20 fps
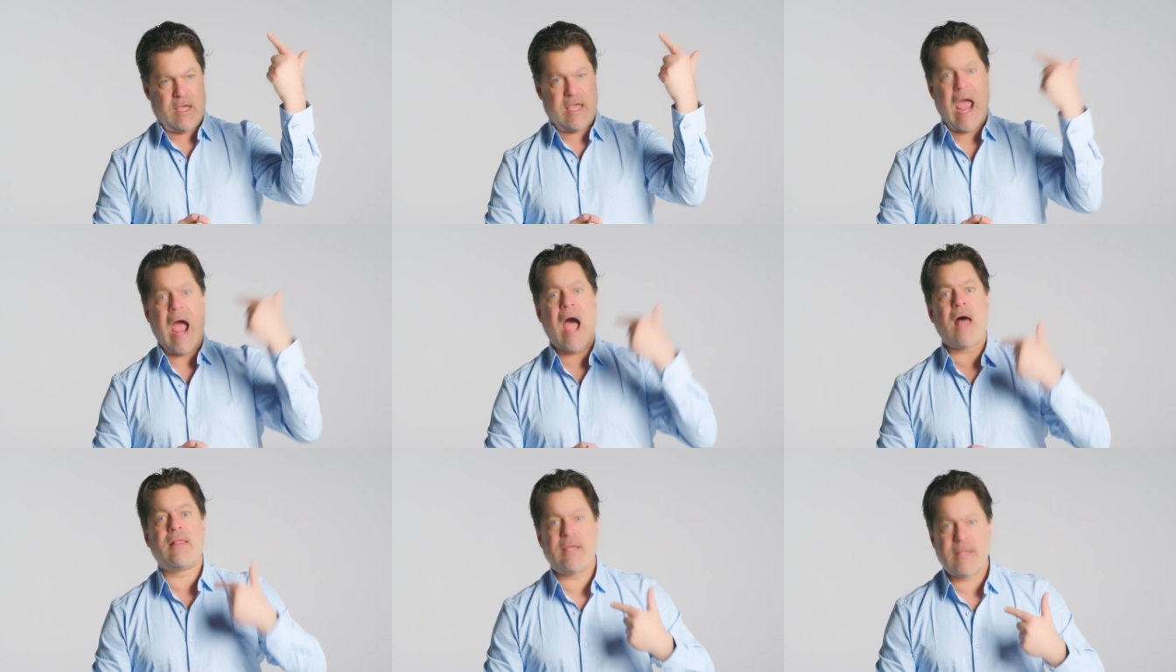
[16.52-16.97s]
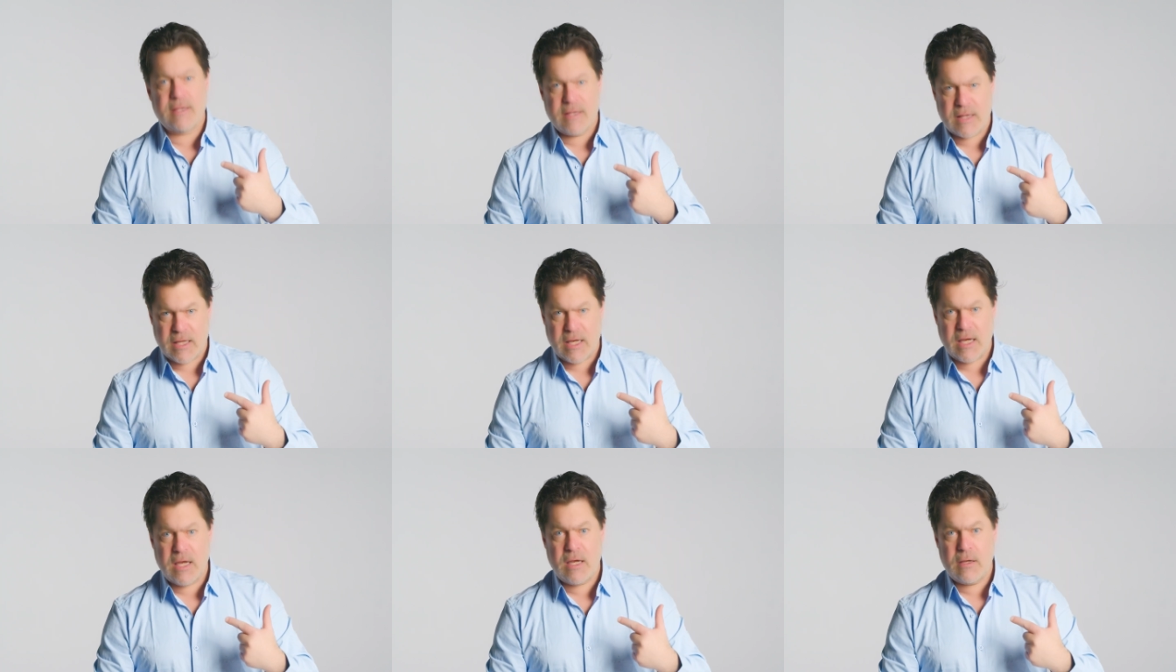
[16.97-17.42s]

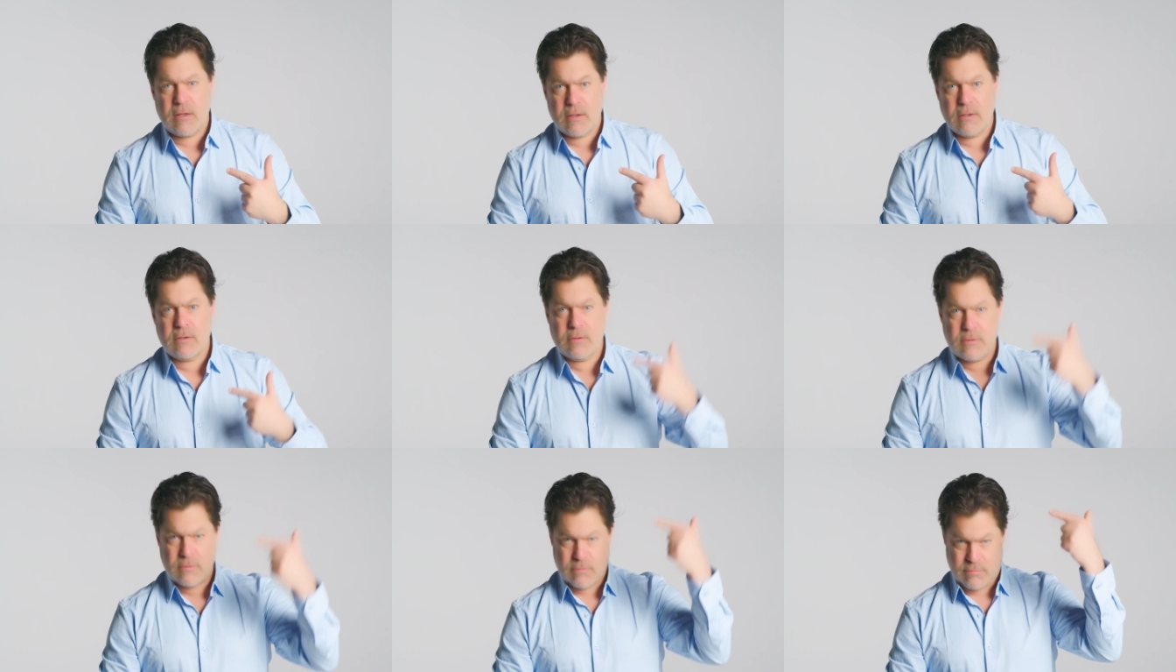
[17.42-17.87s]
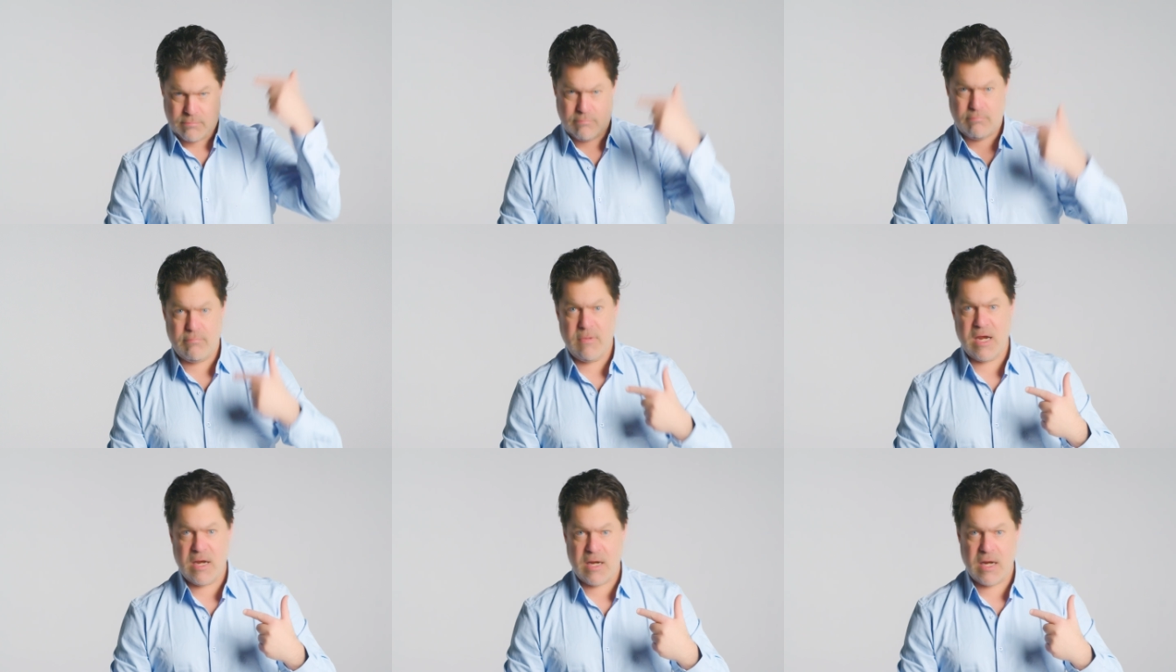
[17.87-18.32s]
Calendly
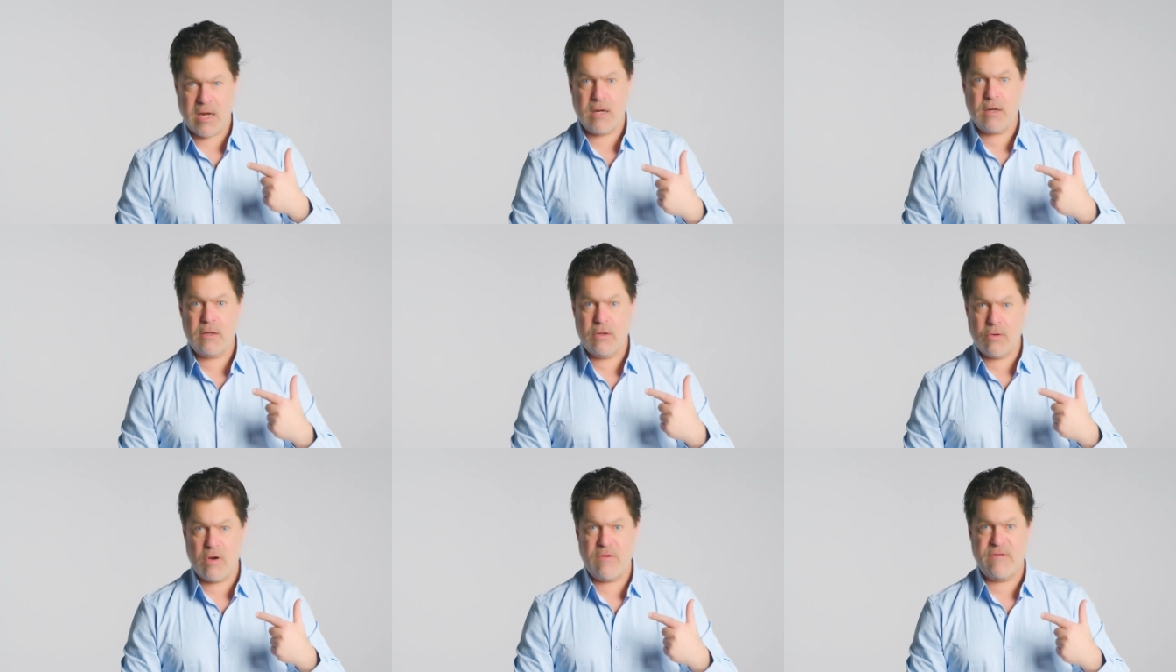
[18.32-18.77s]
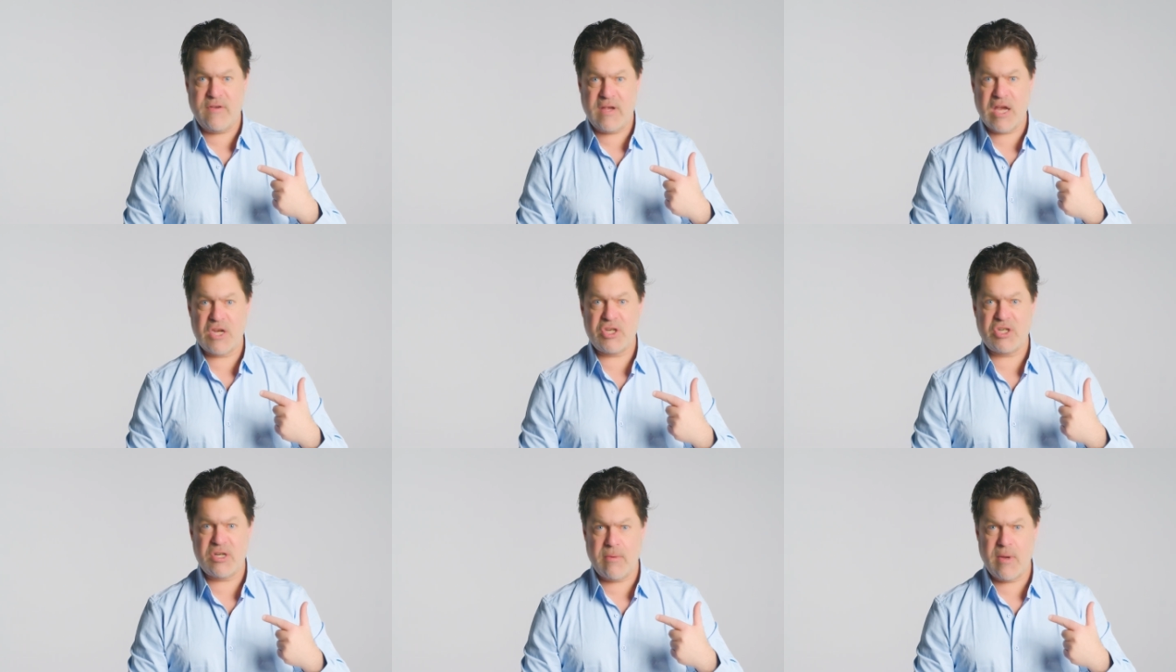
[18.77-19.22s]
meeting
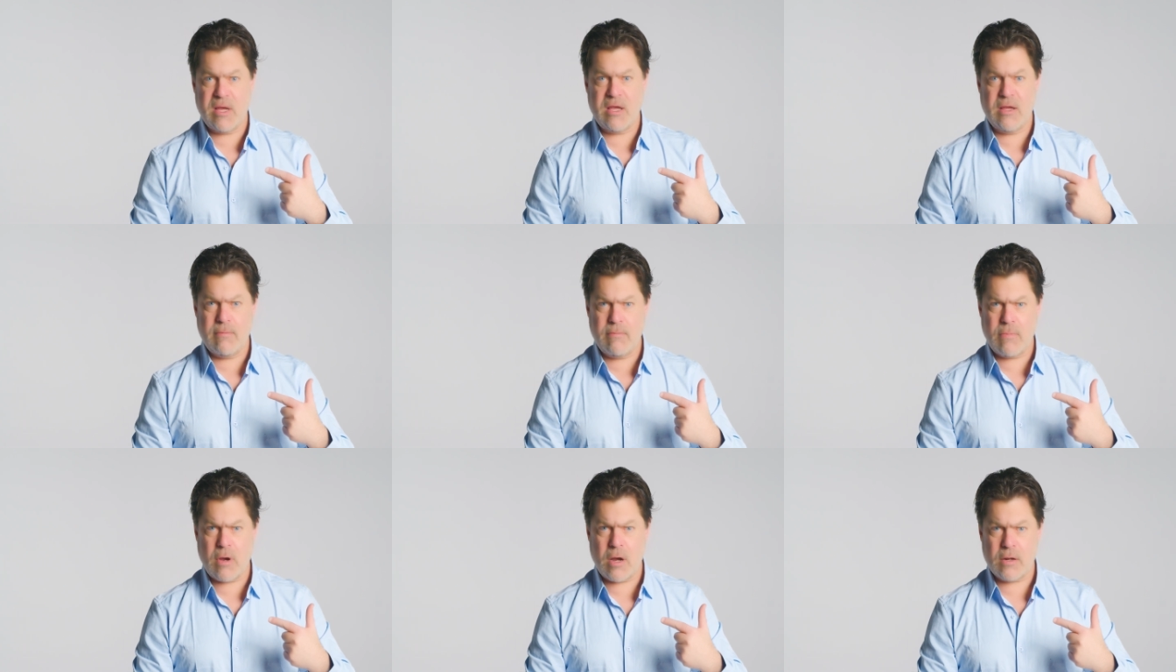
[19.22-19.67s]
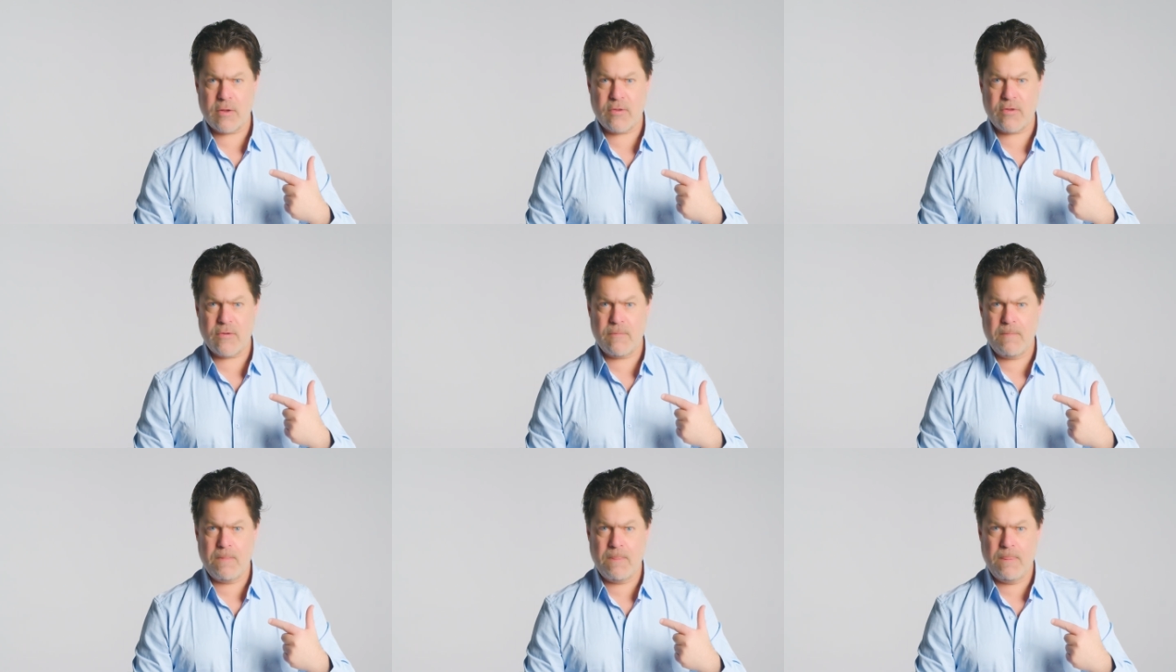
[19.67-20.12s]
notification in my
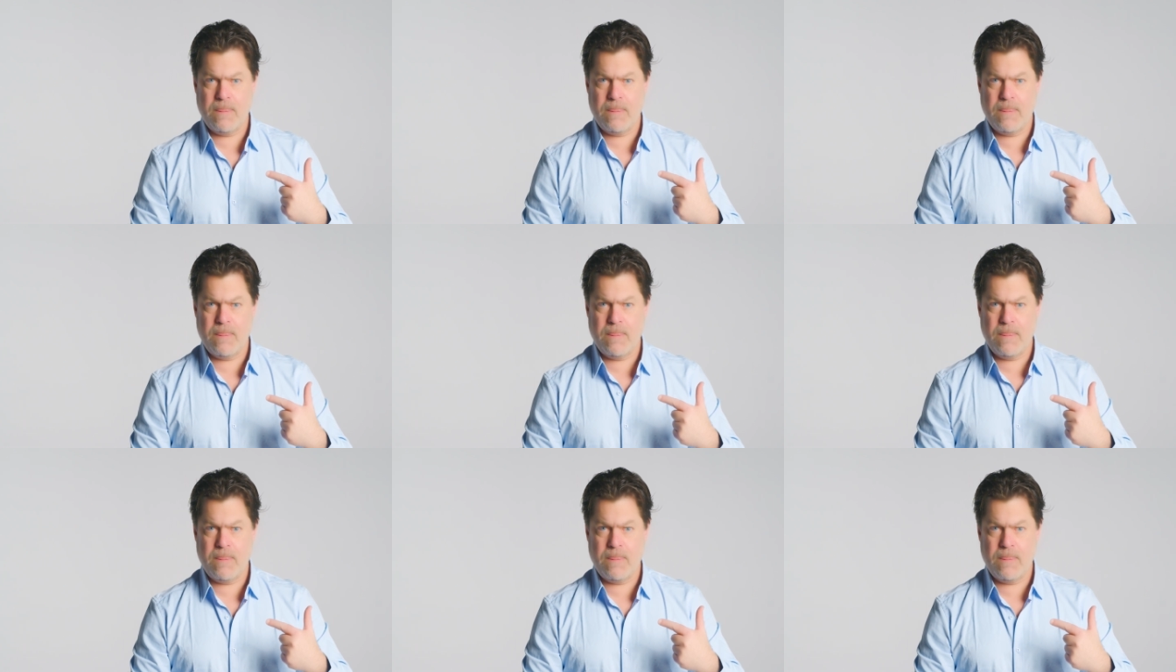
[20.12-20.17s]
inbox